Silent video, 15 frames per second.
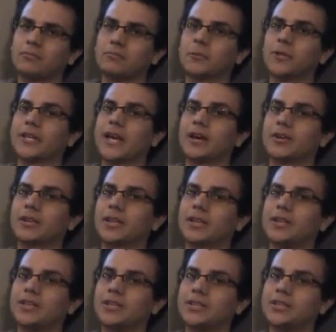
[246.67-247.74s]

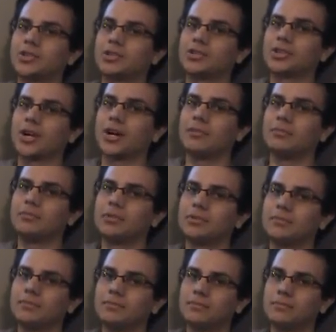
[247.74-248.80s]
recalculate each jump,
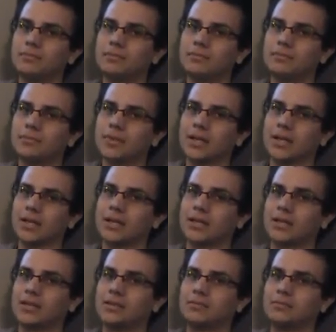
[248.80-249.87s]

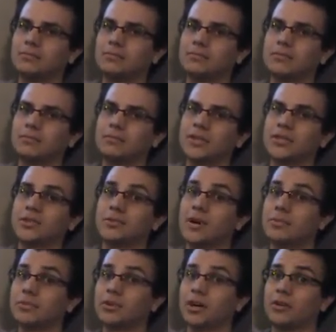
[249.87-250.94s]
because you
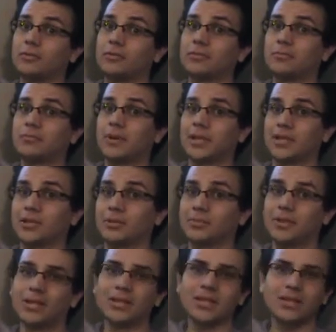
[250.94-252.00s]
might be off by a little
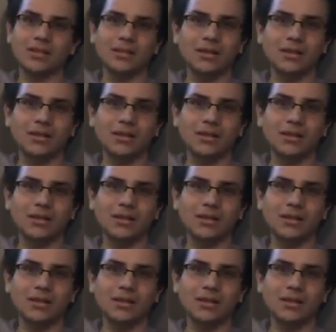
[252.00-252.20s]
bit,